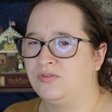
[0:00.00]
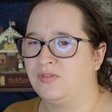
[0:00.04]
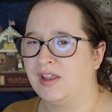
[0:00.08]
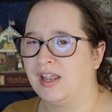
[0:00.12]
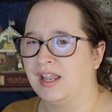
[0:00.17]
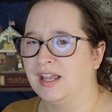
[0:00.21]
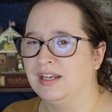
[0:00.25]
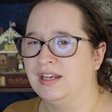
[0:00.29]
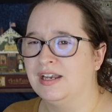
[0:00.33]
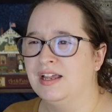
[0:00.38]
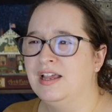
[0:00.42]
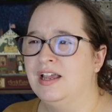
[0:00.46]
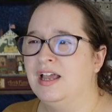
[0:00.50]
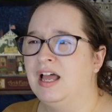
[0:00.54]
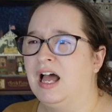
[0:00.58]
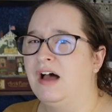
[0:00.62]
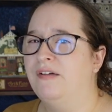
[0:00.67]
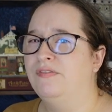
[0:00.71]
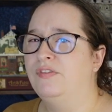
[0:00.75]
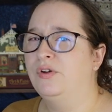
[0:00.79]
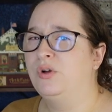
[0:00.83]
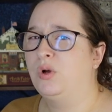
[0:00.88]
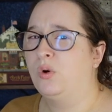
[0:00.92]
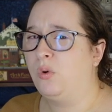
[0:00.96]
fan
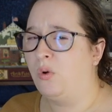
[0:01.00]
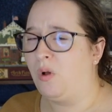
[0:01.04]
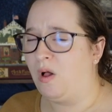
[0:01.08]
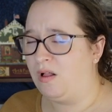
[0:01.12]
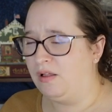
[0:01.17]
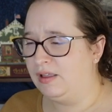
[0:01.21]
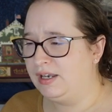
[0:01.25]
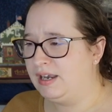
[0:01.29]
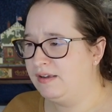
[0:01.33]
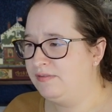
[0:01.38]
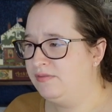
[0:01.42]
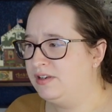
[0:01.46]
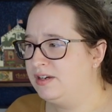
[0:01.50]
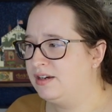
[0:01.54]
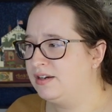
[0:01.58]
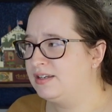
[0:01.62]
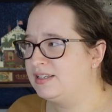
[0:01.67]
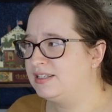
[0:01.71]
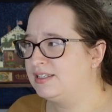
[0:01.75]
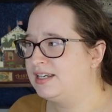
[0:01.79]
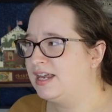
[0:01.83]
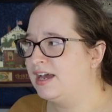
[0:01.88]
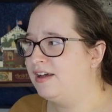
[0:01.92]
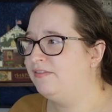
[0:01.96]
of the quality of their
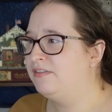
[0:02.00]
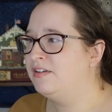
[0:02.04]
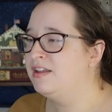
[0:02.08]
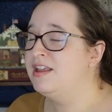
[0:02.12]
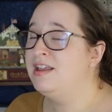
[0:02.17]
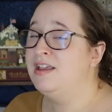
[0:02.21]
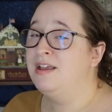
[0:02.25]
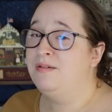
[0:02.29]
stuff.